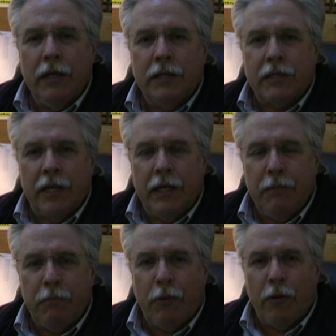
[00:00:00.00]
is an
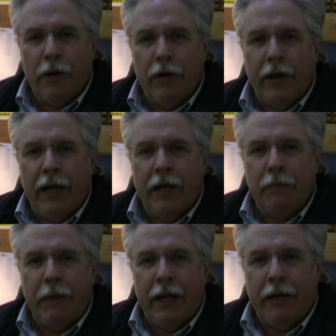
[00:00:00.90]
importer and a
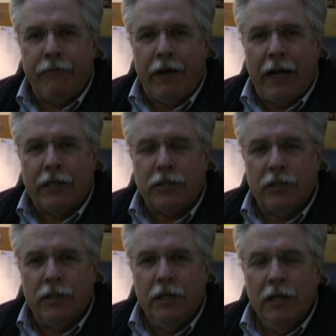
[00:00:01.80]

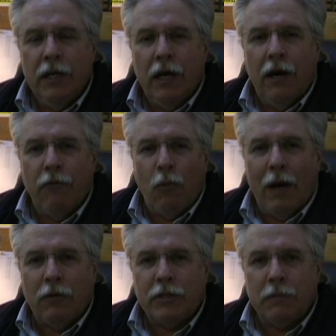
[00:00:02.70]
manufacturer of
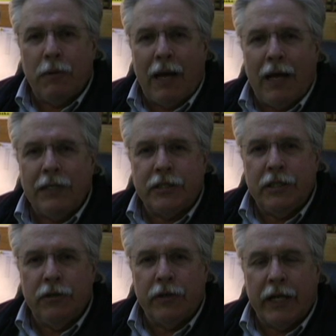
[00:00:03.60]
well supplies,
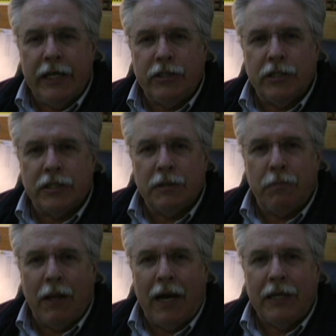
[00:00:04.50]
irrigation
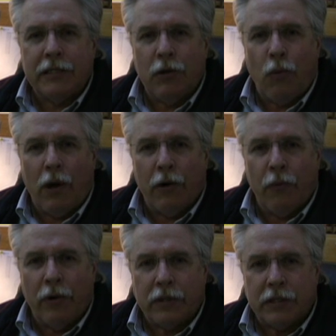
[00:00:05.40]
supplies, and
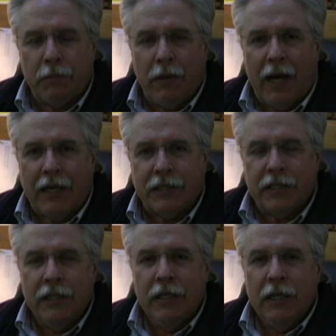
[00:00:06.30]
waterworks supplies.
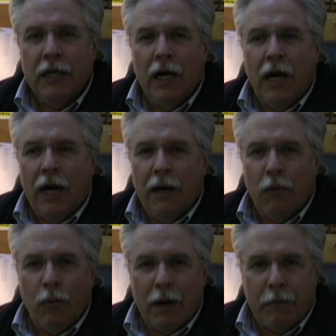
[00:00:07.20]

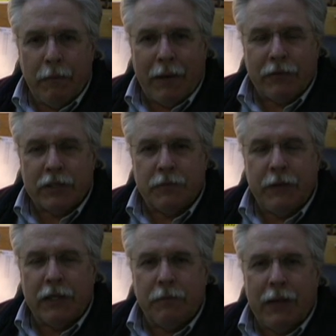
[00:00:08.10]
What I'm about to
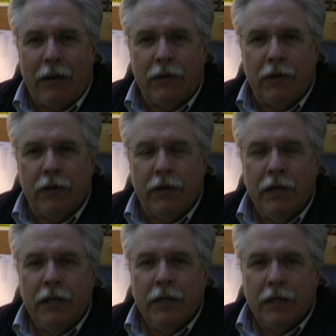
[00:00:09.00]
speak about are
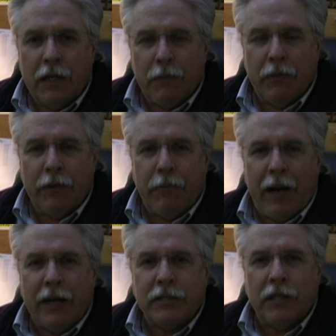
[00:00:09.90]
a couple of the
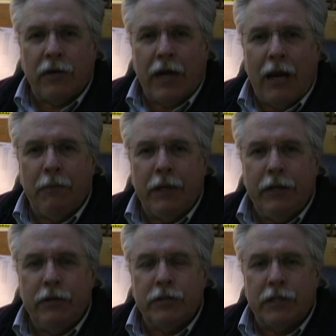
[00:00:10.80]
products that are commonly
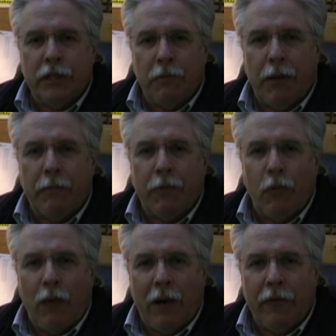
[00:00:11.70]
used in the pump
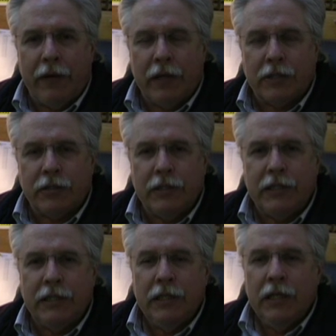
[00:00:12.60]
and well industries.